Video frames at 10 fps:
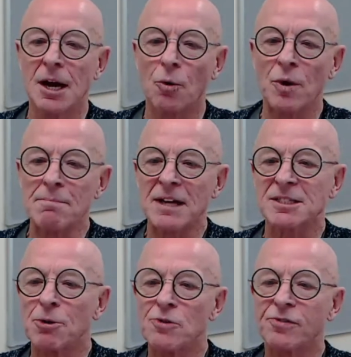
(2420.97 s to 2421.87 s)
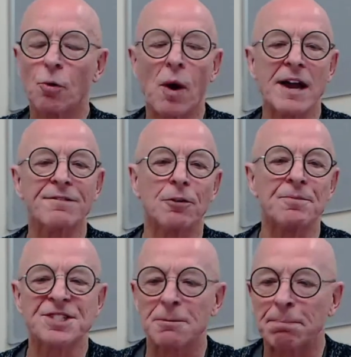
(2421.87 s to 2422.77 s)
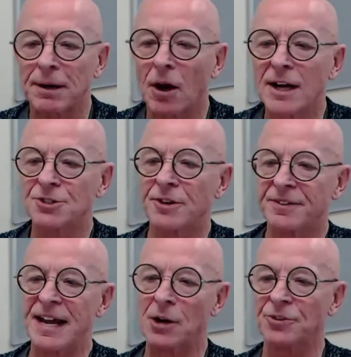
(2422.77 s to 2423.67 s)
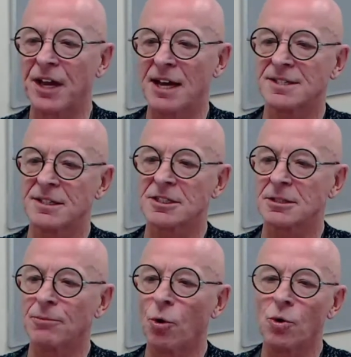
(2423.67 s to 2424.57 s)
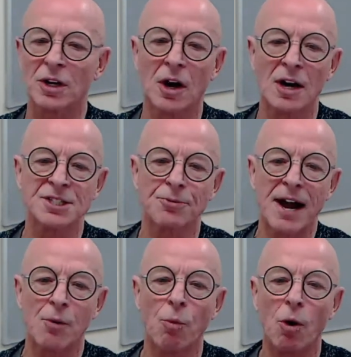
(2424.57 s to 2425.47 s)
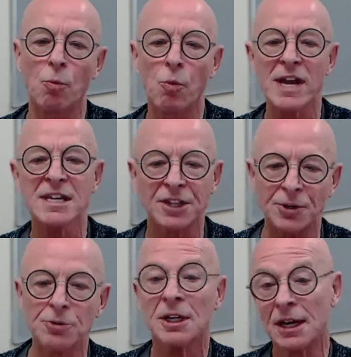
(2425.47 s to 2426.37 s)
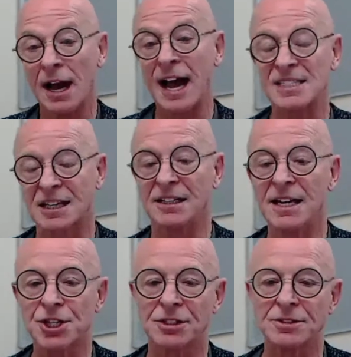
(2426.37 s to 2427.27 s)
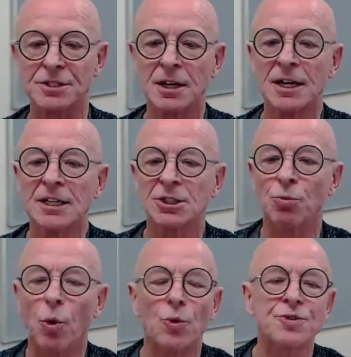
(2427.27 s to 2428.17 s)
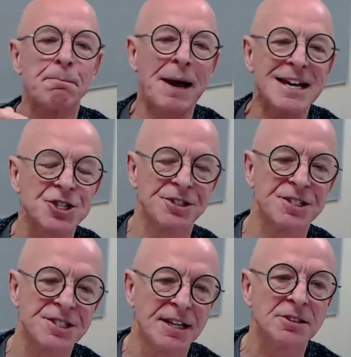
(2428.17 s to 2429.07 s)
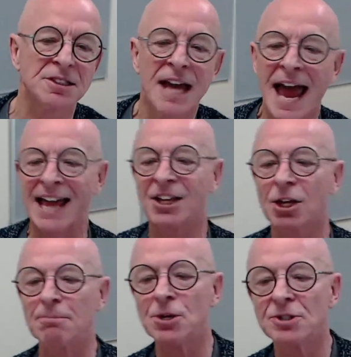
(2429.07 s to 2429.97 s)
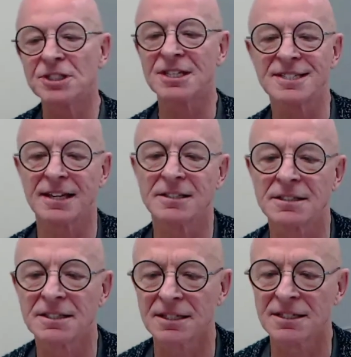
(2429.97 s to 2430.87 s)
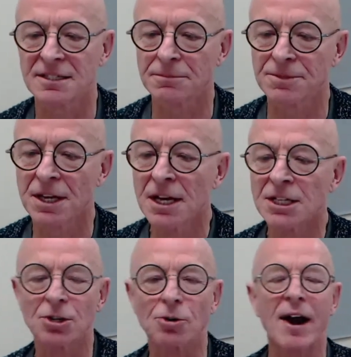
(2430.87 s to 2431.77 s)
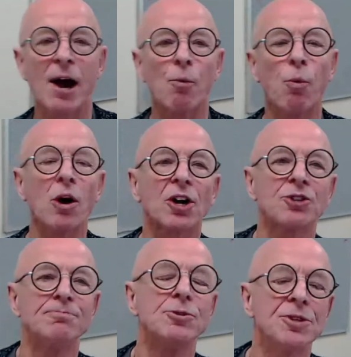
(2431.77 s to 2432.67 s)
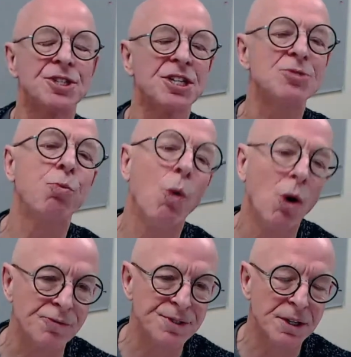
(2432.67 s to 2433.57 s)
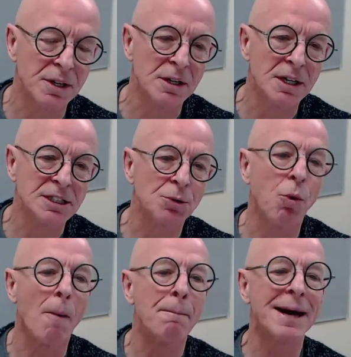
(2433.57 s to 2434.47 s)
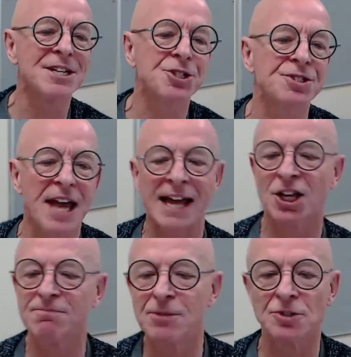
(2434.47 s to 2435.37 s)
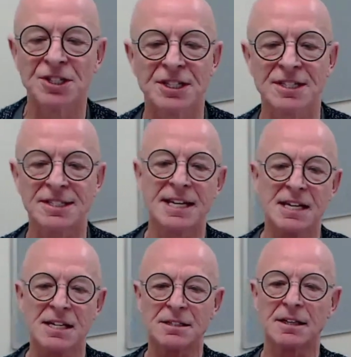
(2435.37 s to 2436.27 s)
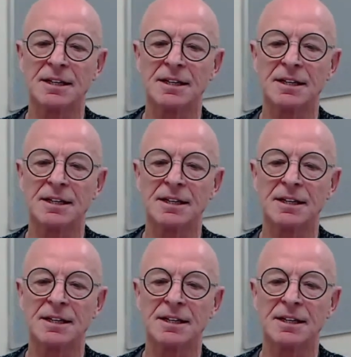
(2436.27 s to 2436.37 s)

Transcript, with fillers: We must move away from supply driven healthcare system organized around what we do as clinicians towards patient centered and community centered systems to around what communities want, to what patients and communities need.